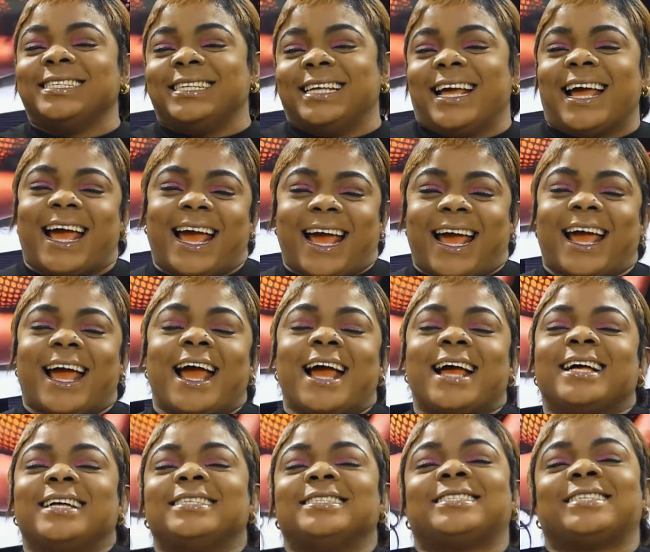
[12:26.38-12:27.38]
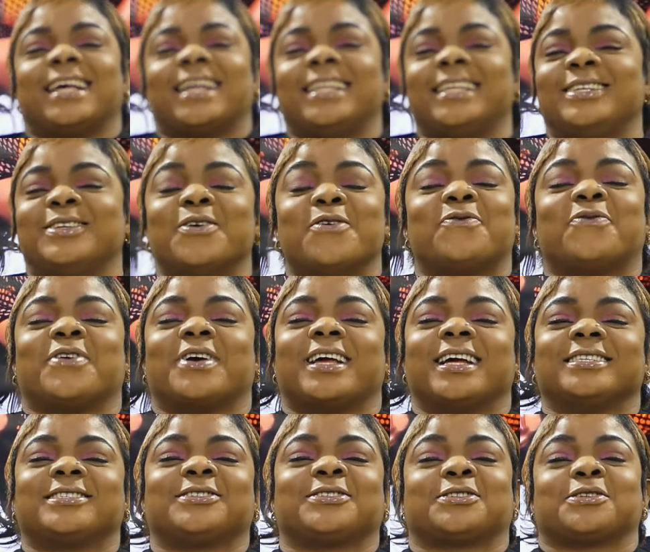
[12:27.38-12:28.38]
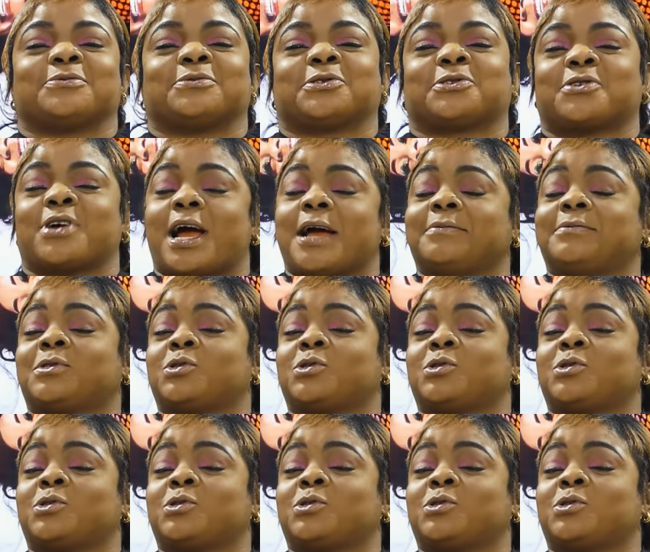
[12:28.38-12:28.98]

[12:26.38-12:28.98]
yeah. Charlie, don't forget to subscribe to